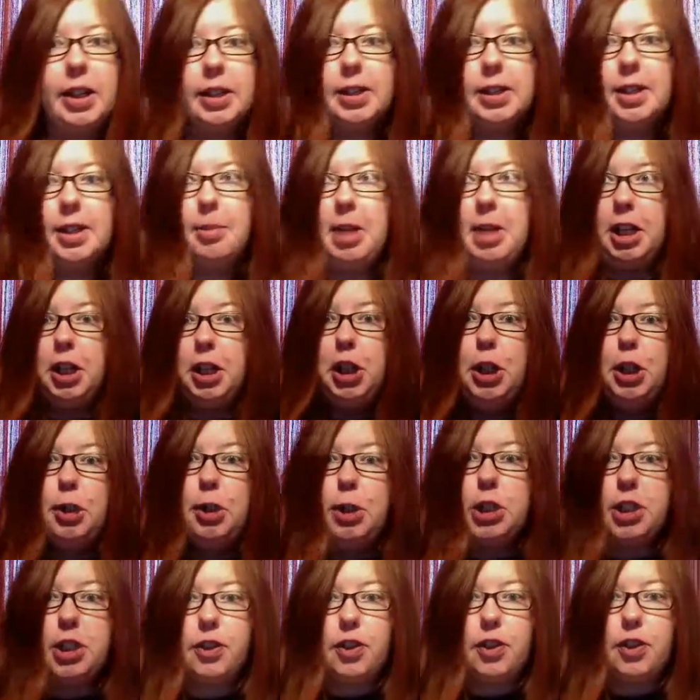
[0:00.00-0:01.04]
It made a huge
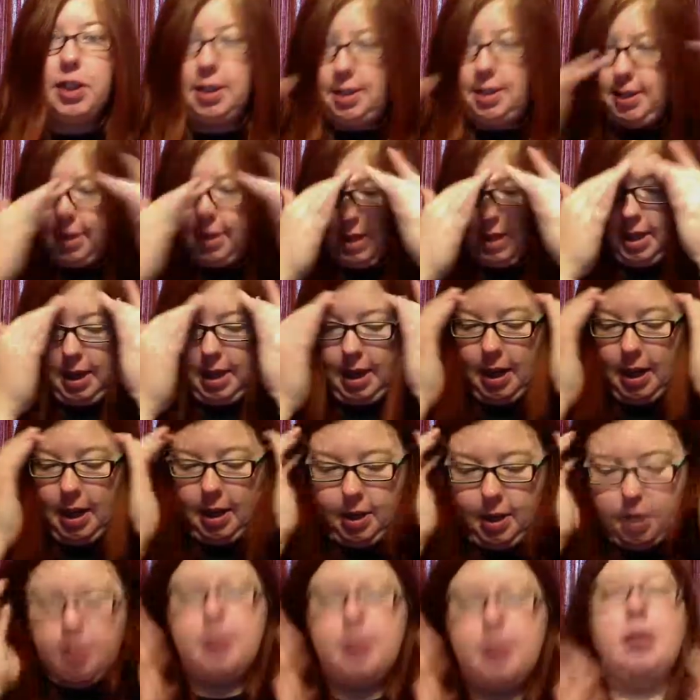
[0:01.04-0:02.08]
difference.
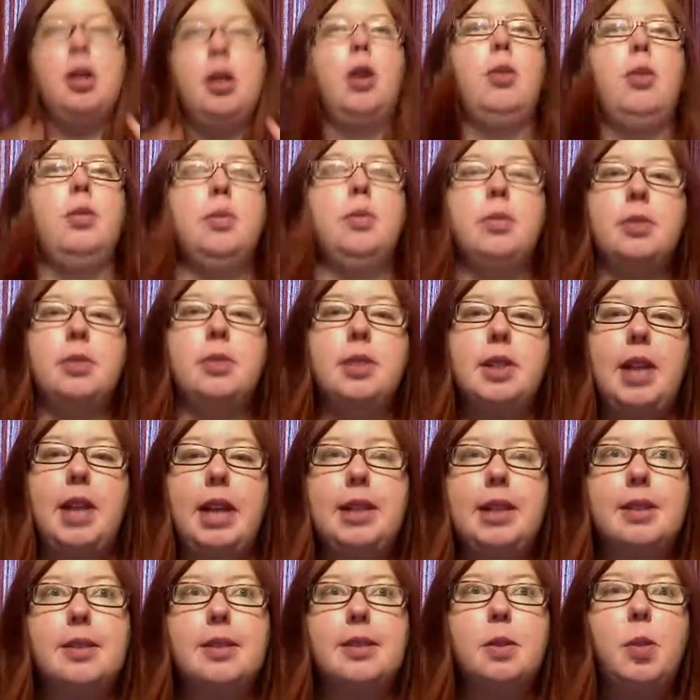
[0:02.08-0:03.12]
There is no
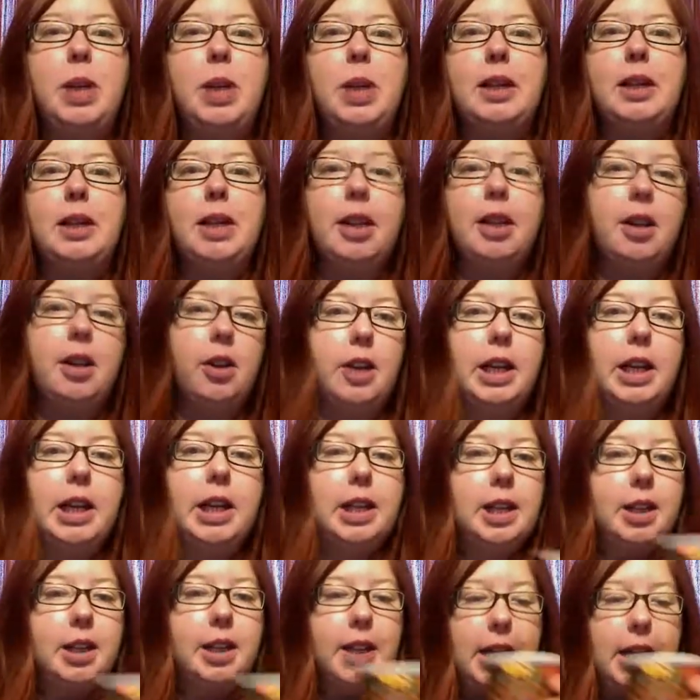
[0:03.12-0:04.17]
slight squealing or
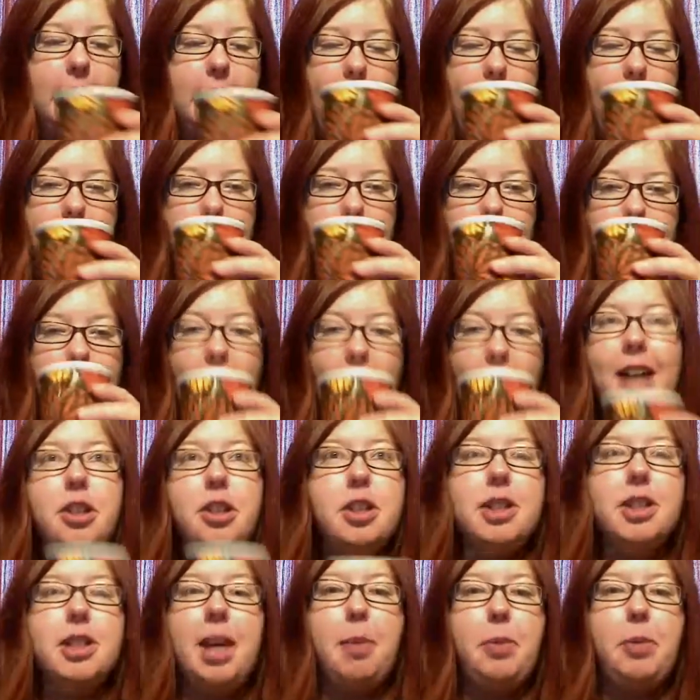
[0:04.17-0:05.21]
anything like that. I
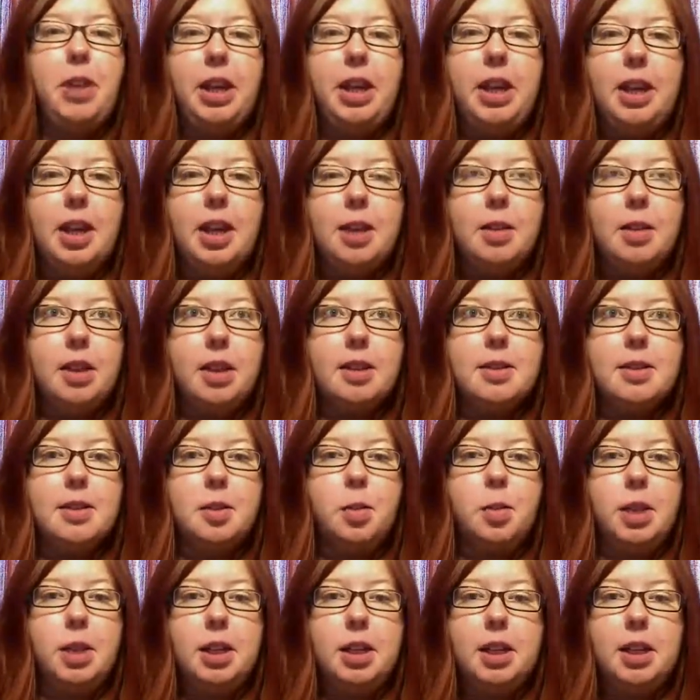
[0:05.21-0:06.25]
just kept thinking that the
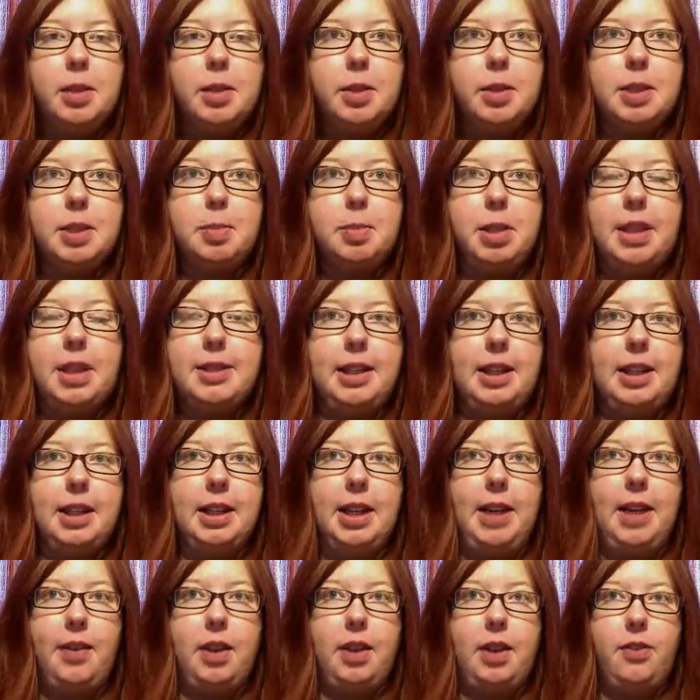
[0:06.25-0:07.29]
squealing was because I didn't
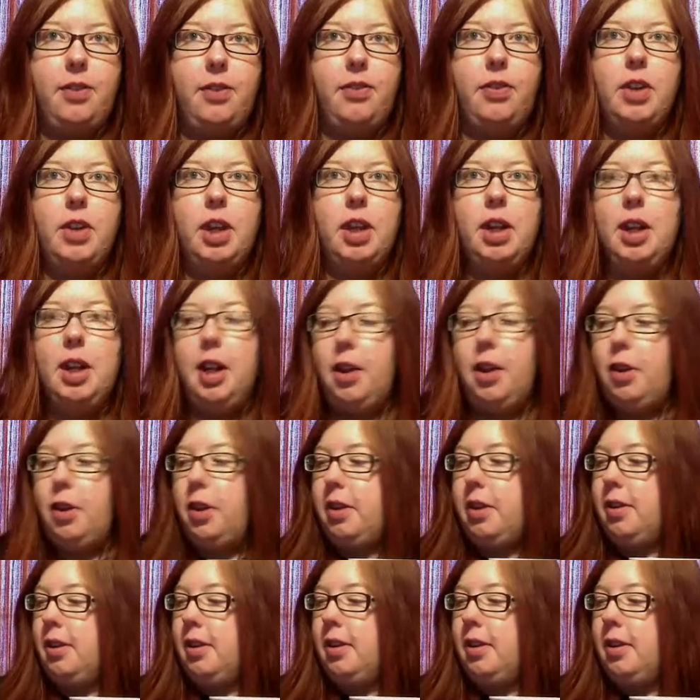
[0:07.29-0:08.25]
have enough, the